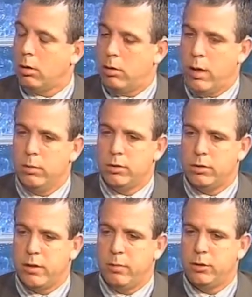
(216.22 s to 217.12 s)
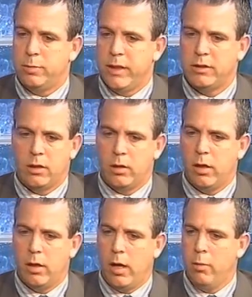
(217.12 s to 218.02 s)
There was, there was
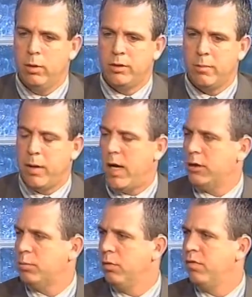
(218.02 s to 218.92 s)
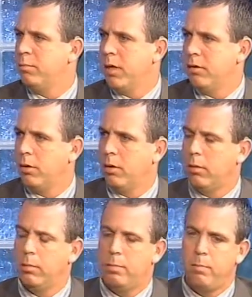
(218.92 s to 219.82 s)
basically, it was impossible for me to